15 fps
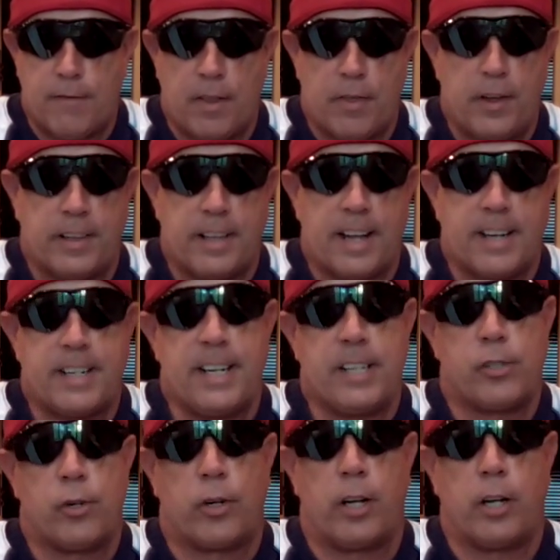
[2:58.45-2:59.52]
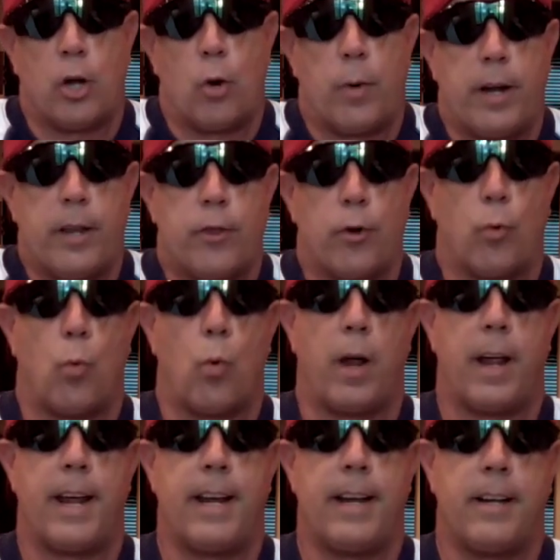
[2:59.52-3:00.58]
I think that teaser can go either
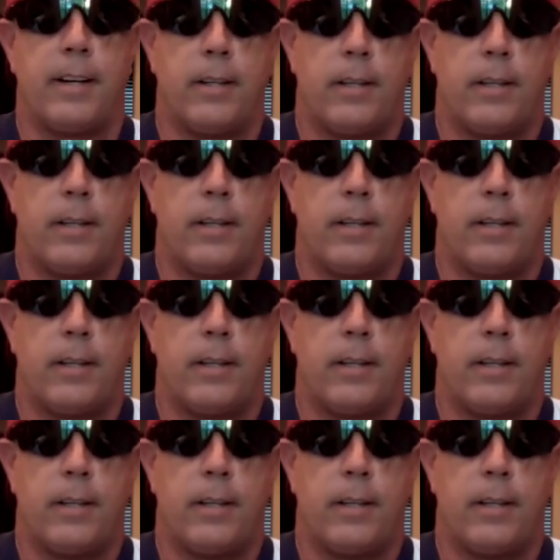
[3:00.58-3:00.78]
way.